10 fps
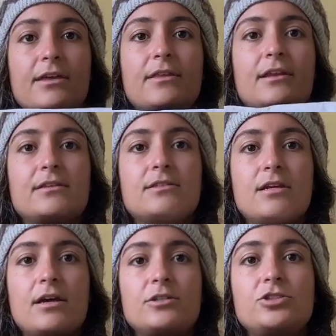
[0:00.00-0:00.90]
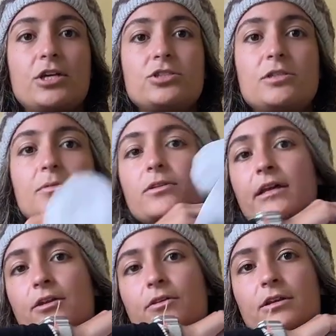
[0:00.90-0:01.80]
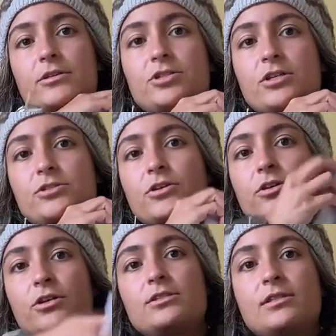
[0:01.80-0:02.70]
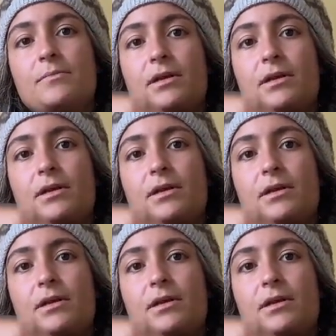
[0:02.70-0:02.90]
that it's adjustable, like you can adjust the hood, zip it